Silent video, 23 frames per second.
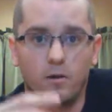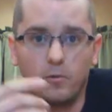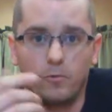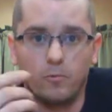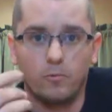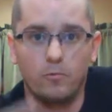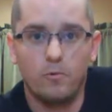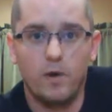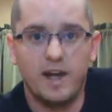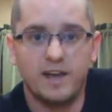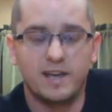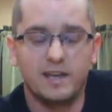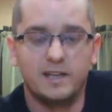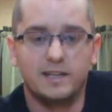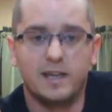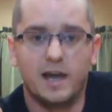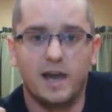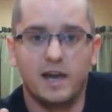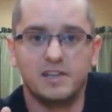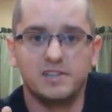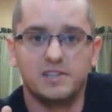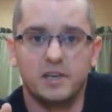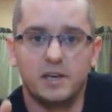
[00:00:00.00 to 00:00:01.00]

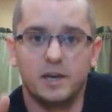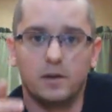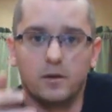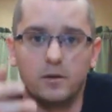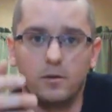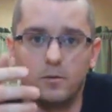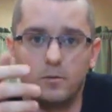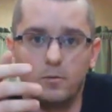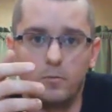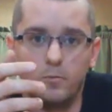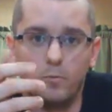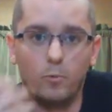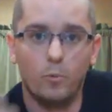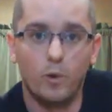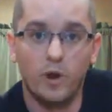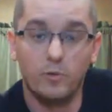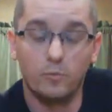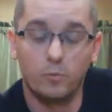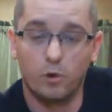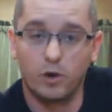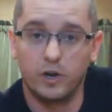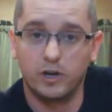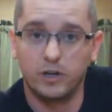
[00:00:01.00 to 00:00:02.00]
recognizing when
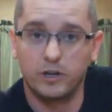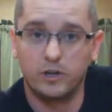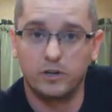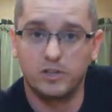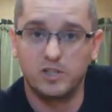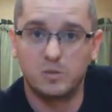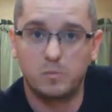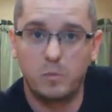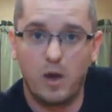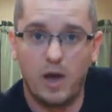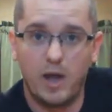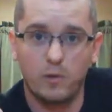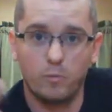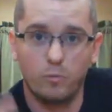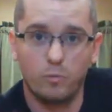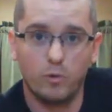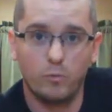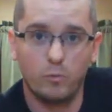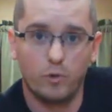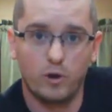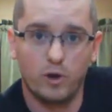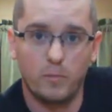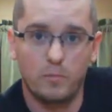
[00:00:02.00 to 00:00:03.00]
we're in a good spot and when
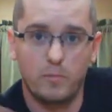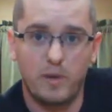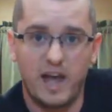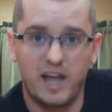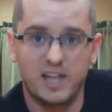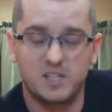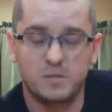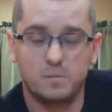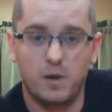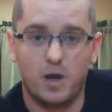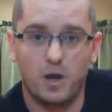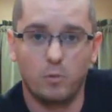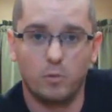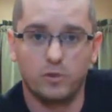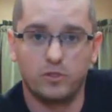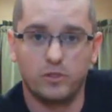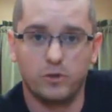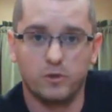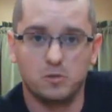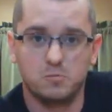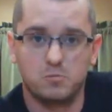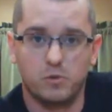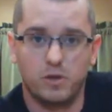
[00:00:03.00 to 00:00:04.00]
we're in a bad spot with
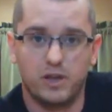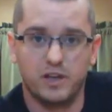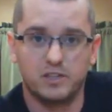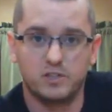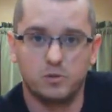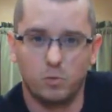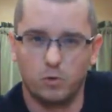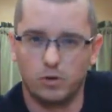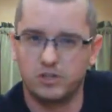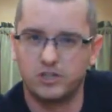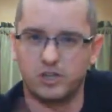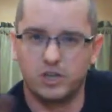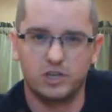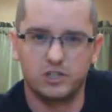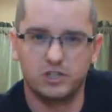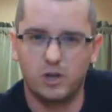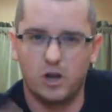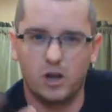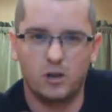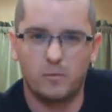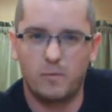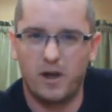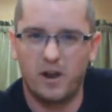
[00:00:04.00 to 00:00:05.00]
those planks. So we're just gonna
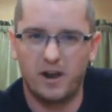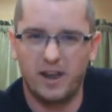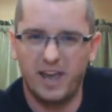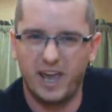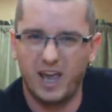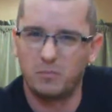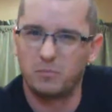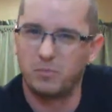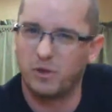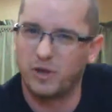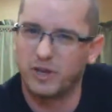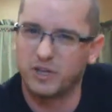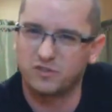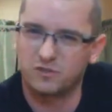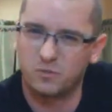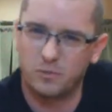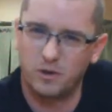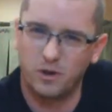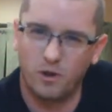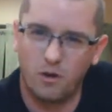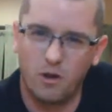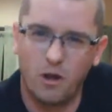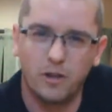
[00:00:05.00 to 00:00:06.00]
talk about hand planks from
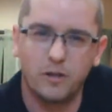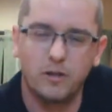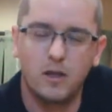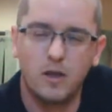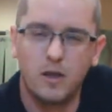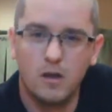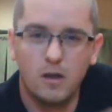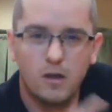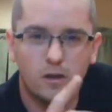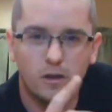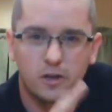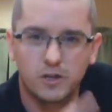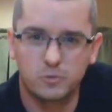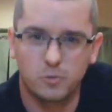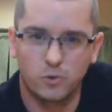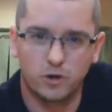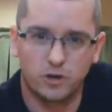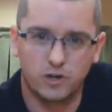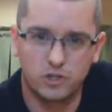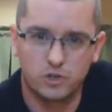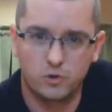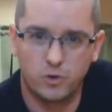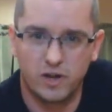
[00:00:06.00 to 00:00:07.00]
here on because we're
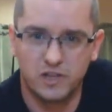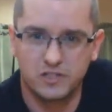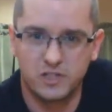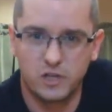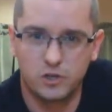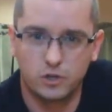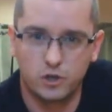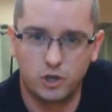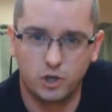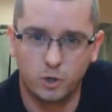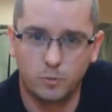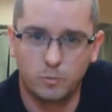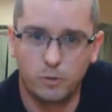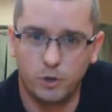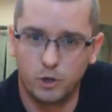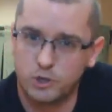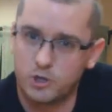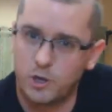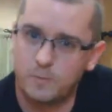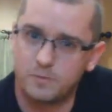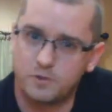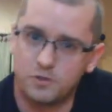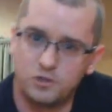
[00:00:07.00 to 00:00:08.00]
gonna transition into
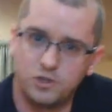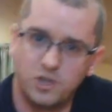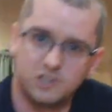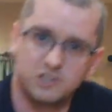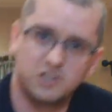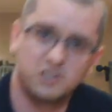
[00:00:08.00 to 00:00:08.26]
push-ups in just a